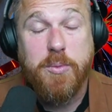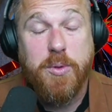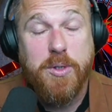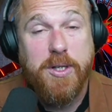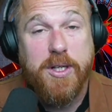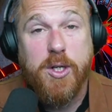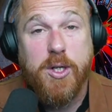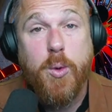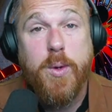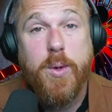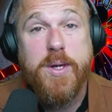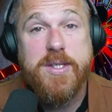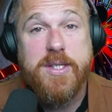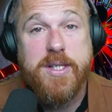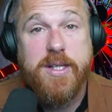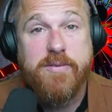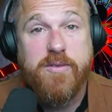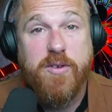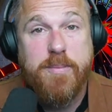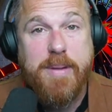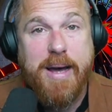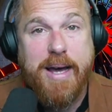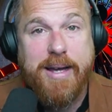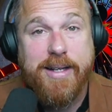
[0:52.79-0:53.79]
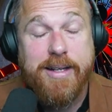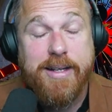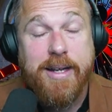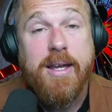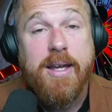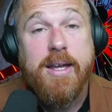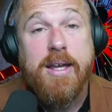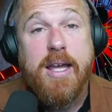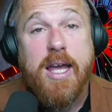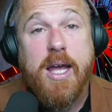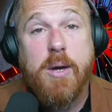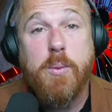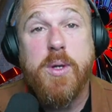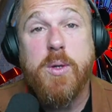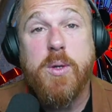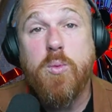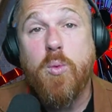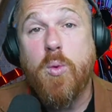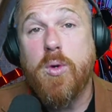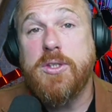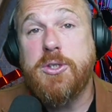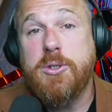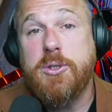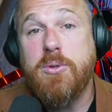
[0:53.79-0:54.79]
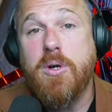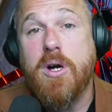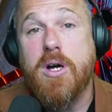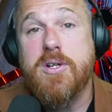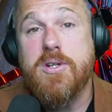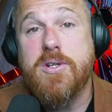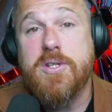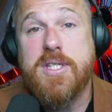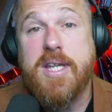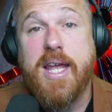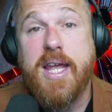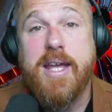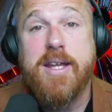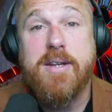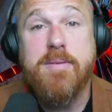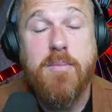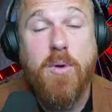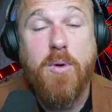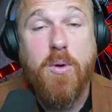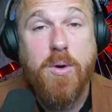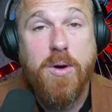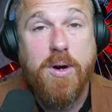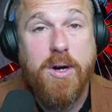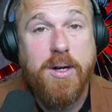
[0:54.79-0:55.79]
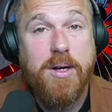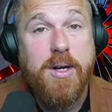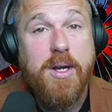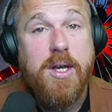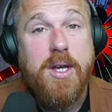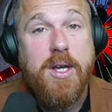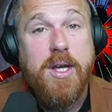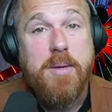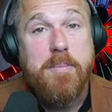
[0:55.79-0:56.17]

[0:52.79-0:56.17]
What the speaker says: We're inquisitive about it and we want to understand more.